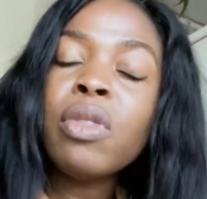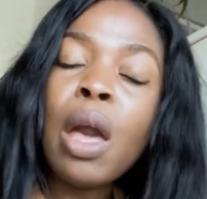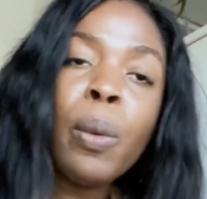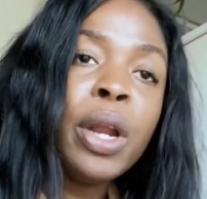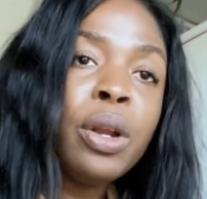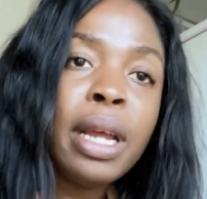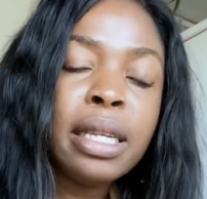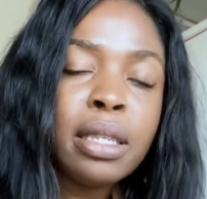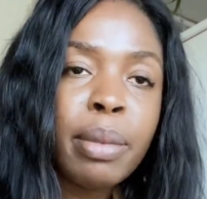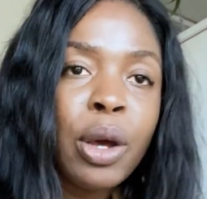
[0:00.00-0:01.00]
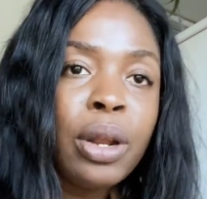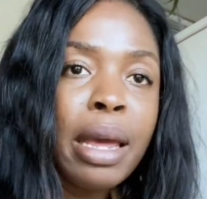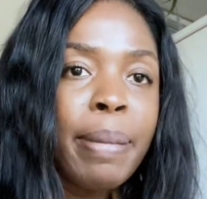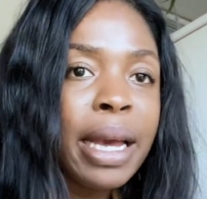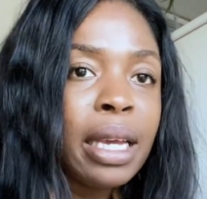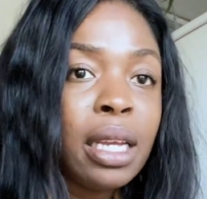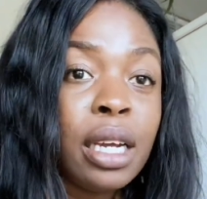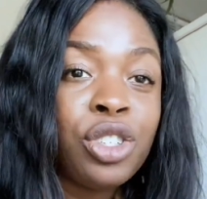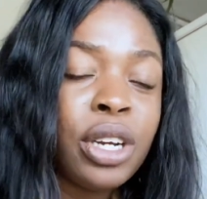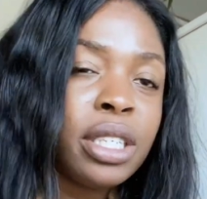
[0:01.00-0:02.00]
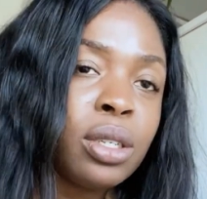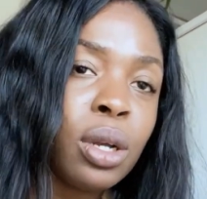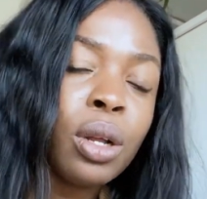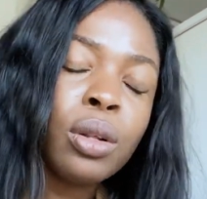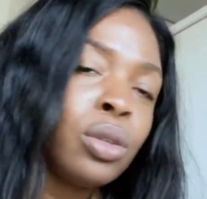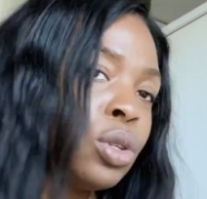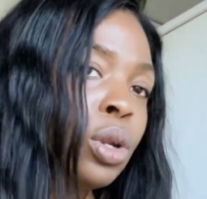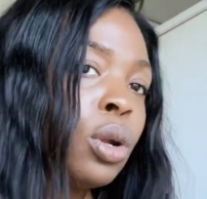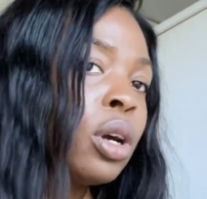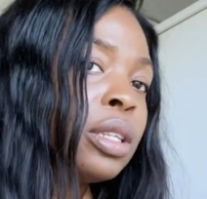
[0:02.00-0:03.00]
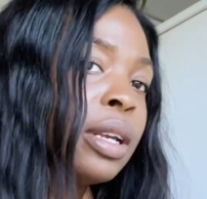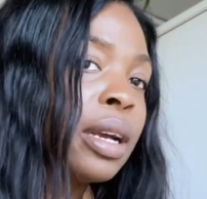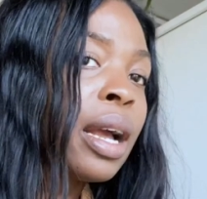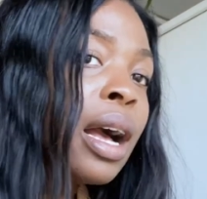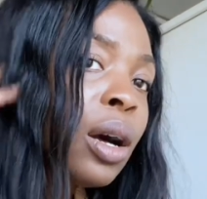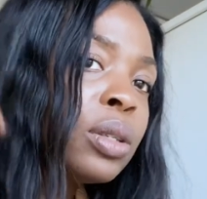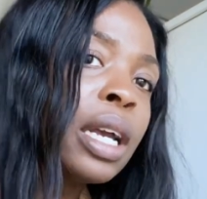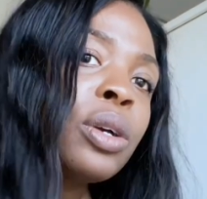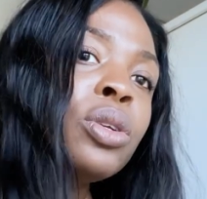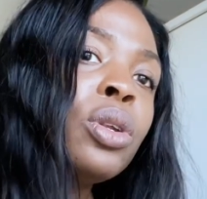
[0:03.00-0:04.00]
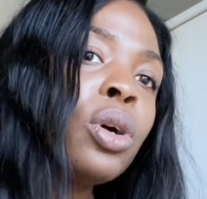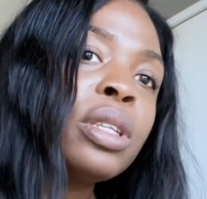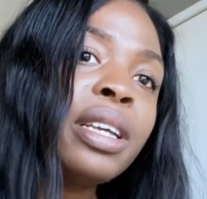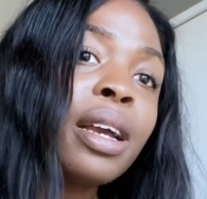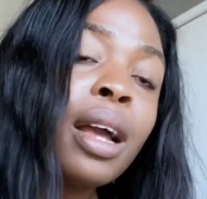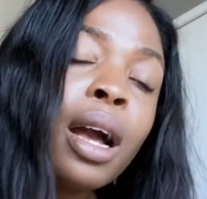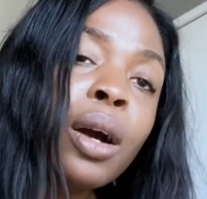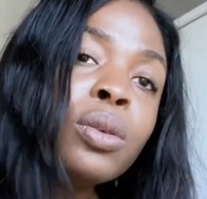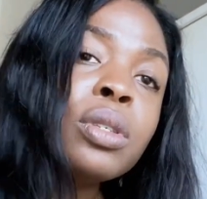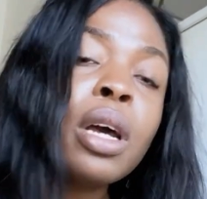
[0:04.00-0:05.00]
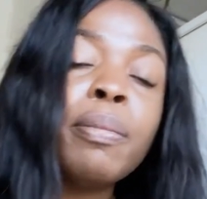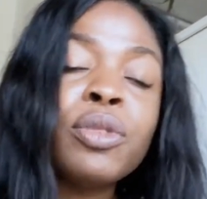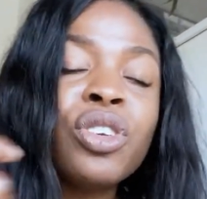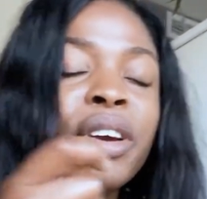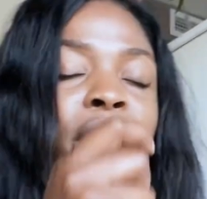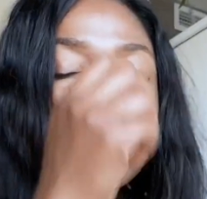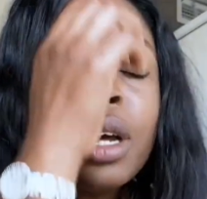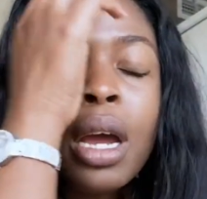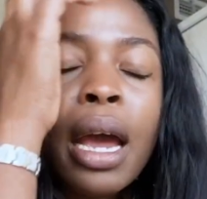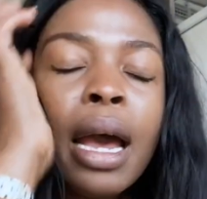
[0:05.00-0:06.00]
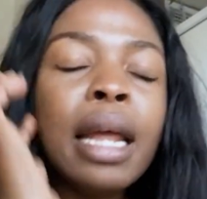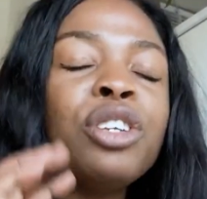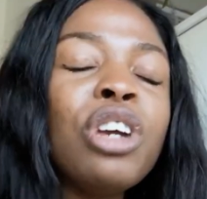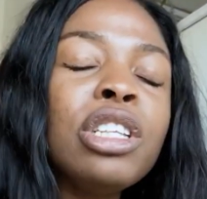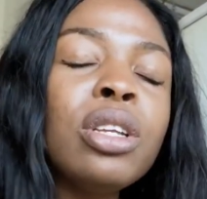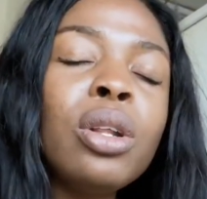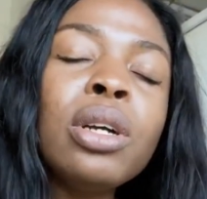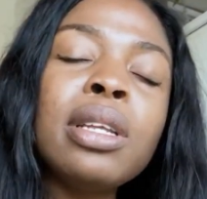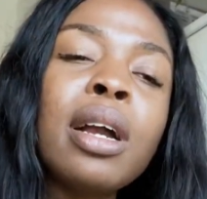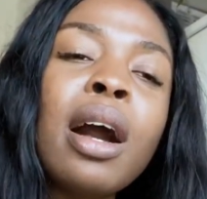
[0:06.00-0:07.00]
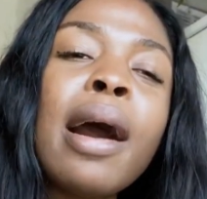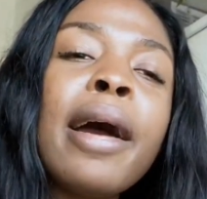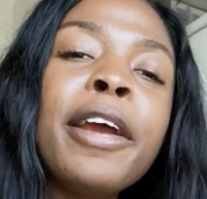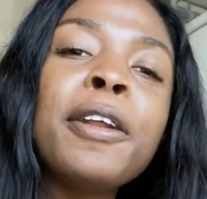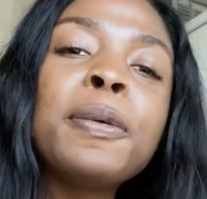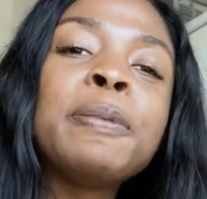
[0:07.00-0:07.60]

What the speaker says: I went online to my online banking and tried to lock the account. I couldn't lock the account. And tried to lock the card.